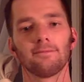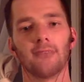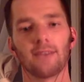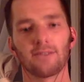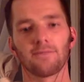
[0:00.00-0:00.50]

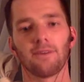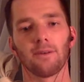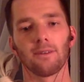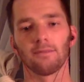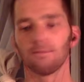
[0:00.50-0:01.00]
have some fun with
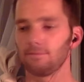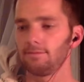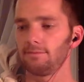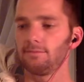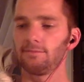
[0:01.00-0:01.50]
it,
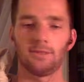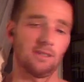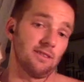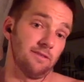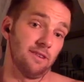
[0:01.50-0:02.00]
because
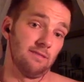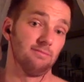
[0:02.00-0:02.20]
it's fun.